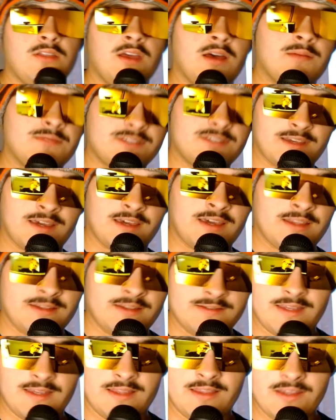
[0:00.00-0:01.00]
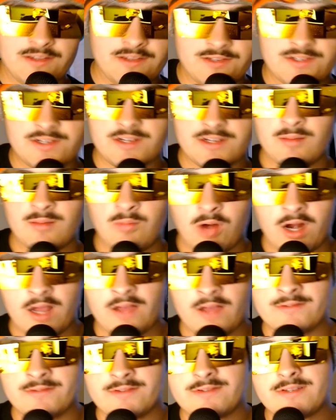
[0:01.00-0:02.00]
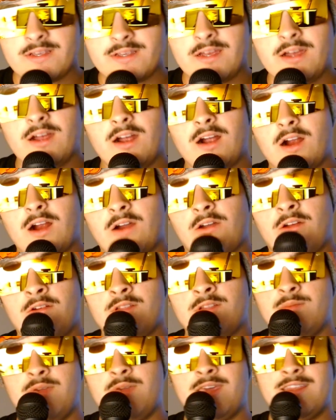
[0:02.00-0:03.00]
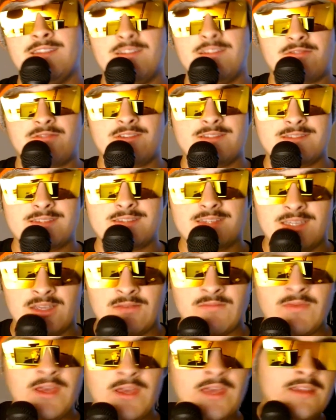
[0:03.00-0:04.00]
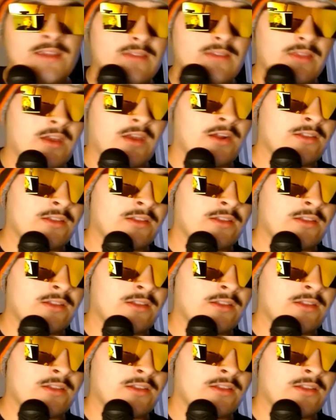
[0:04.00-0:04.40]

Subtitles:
that I'm saying is that this year the Browns are going to be a different team. They